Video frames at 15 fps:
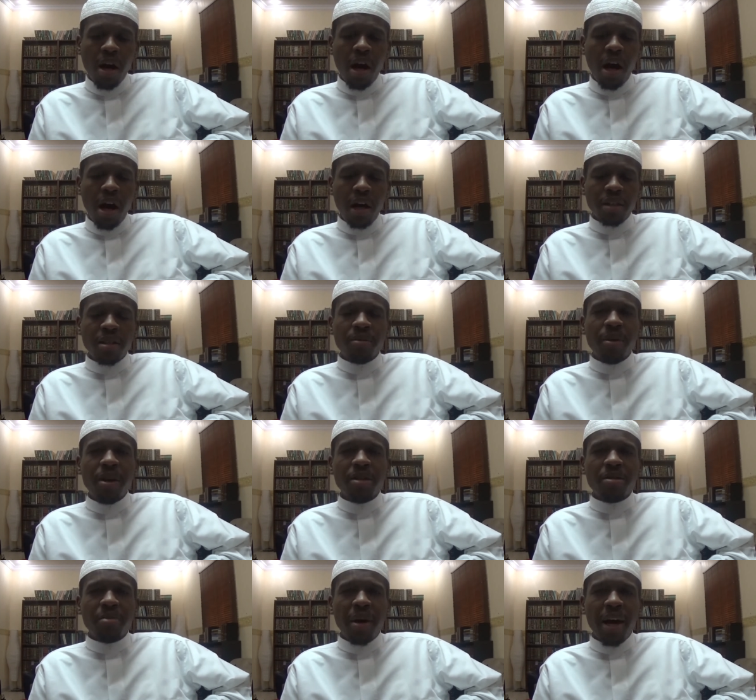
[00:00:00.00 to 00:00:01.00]
uh, some
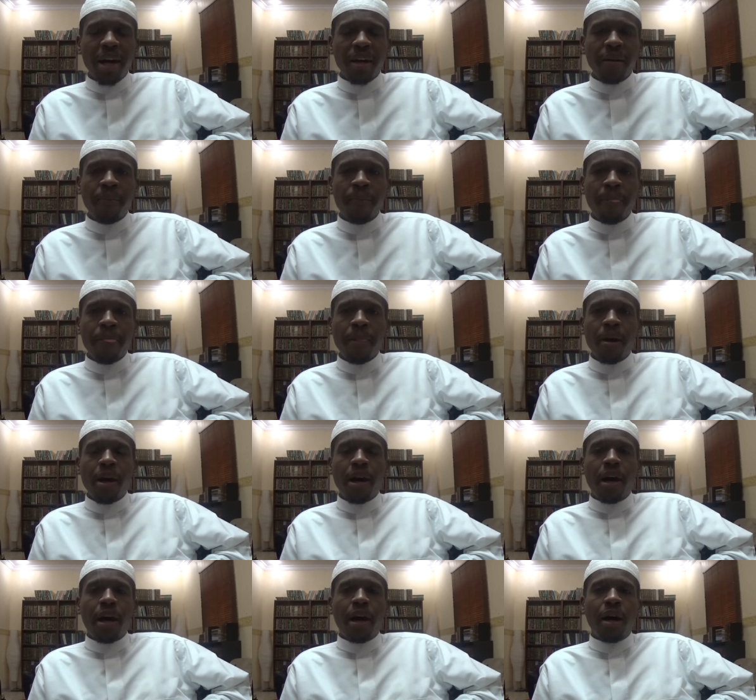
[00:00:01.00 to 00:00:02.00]
years back,
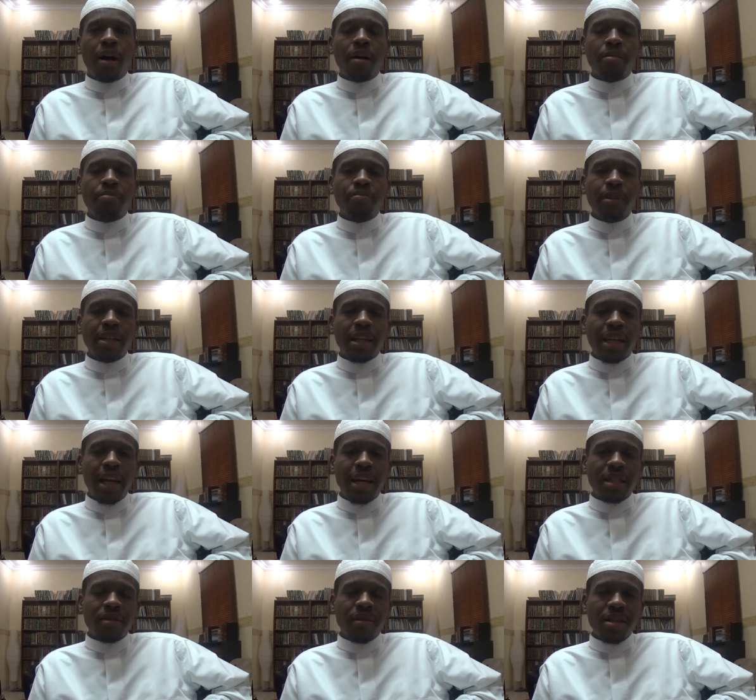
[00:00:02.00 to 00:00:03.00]
um, in the
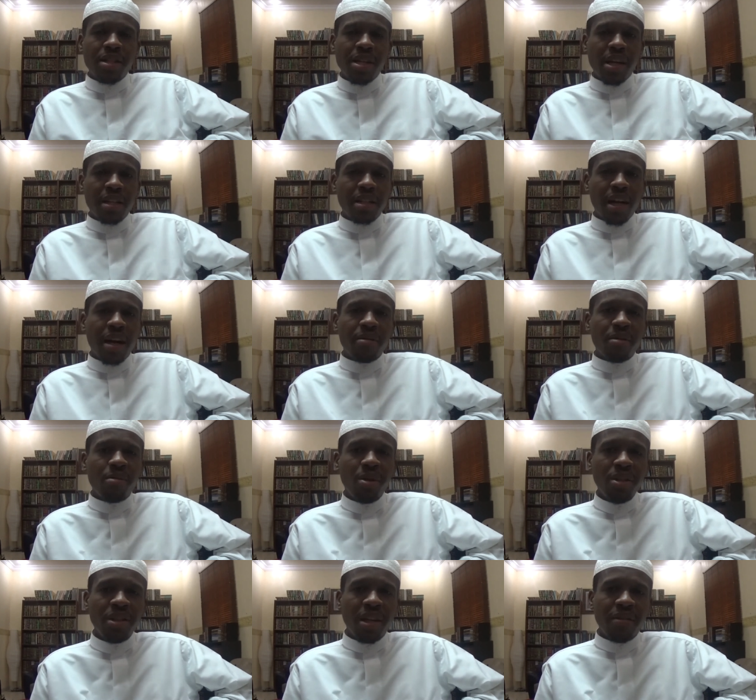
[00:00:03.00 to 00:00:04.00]
class of our Sheikh, Sheikh Abdul
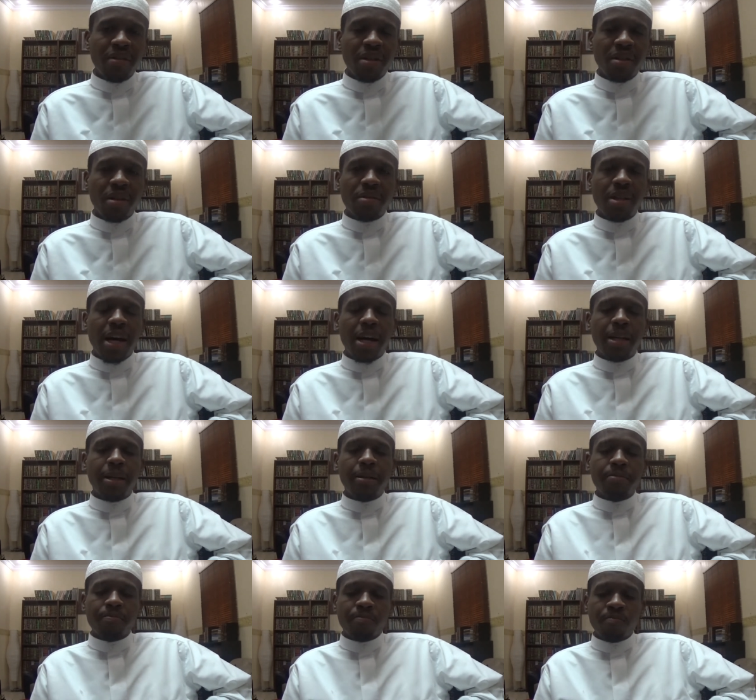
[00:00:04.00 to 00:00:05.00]
Muhsin Hafidullah
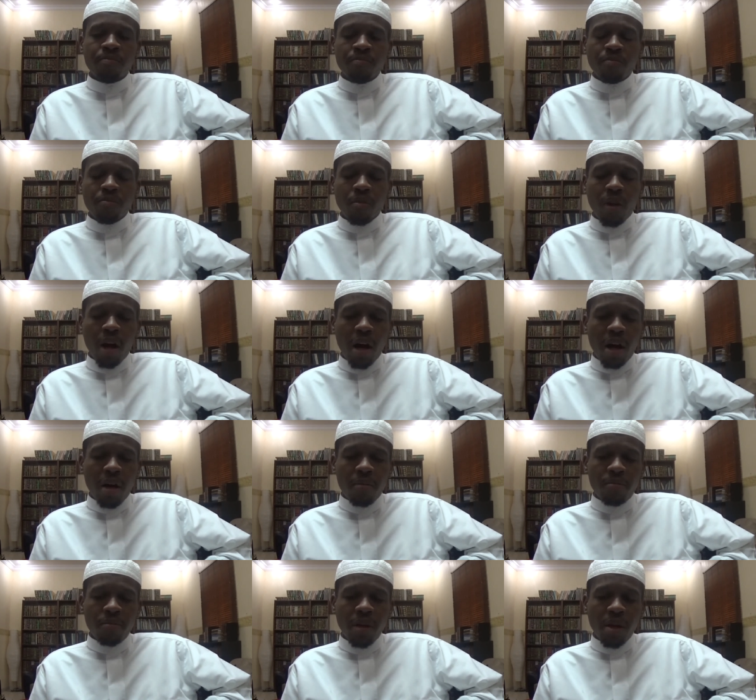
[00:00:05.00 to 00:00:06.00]
Ta'ala,
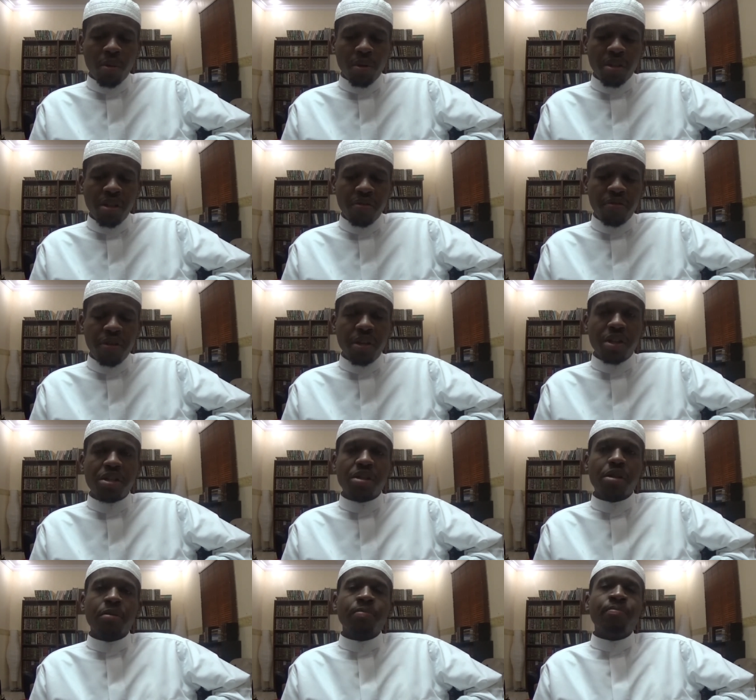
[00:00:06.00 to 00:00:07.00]
um, in which he
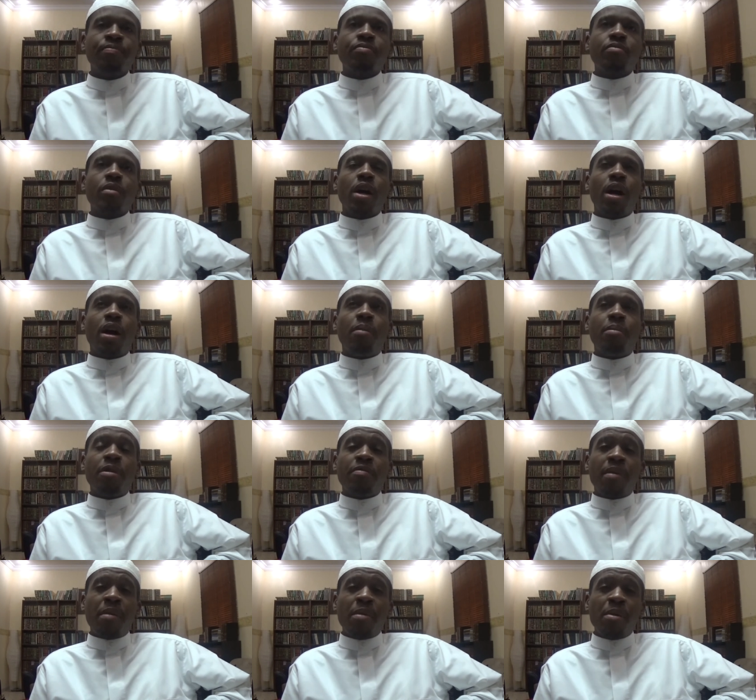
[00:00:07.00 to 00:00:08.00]
finished, um,
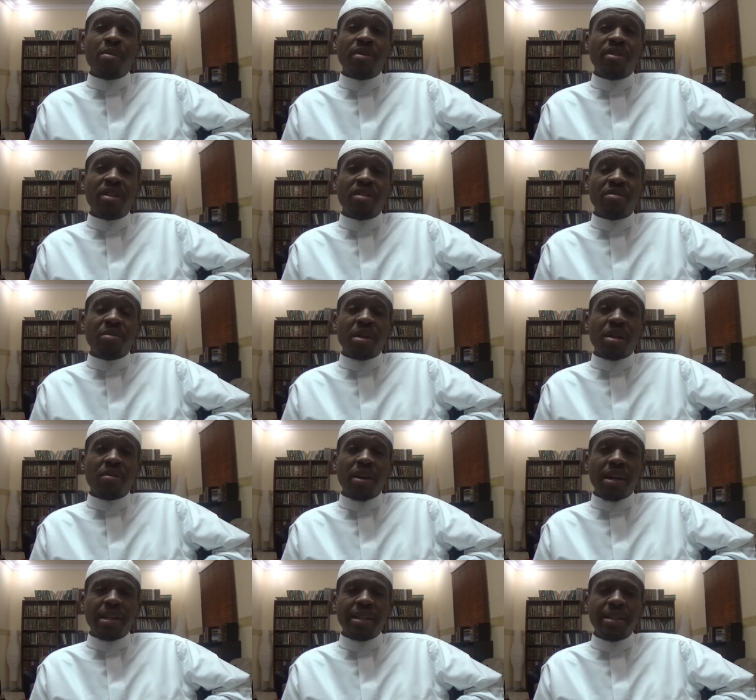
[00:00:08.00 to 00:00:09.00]
if my memory serves me
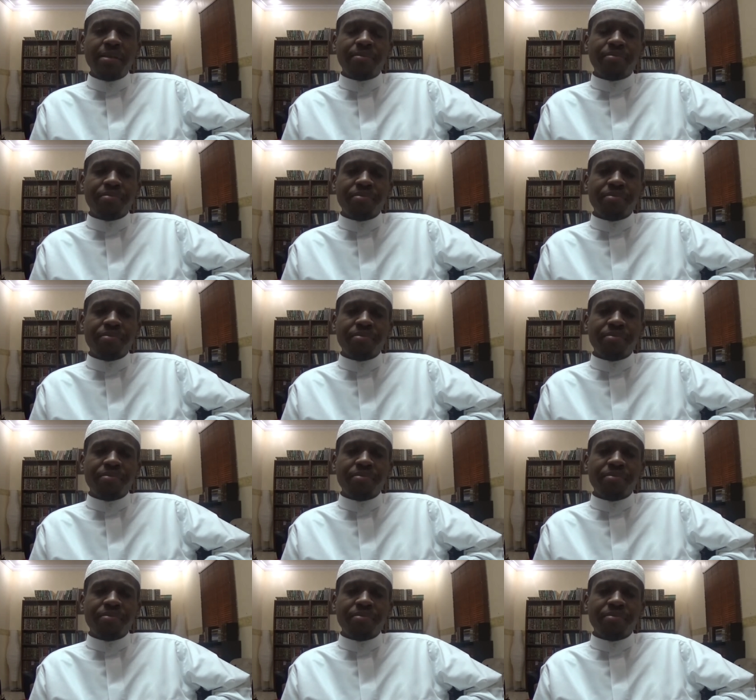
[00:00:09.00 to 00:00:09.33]
correctly,